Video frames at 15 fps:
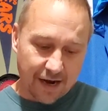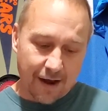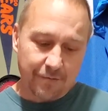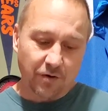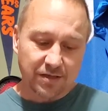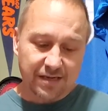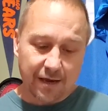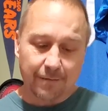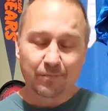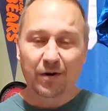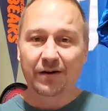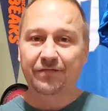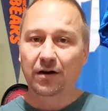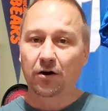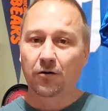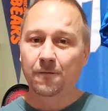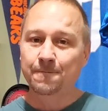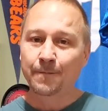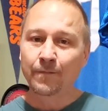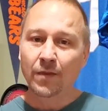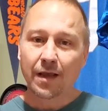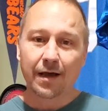I will take Buffalo
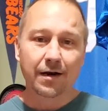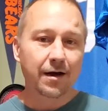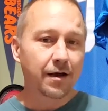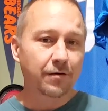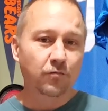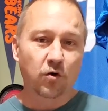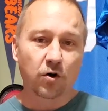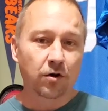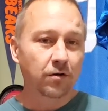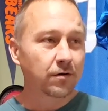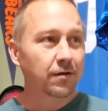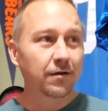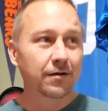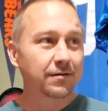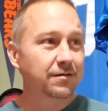and I will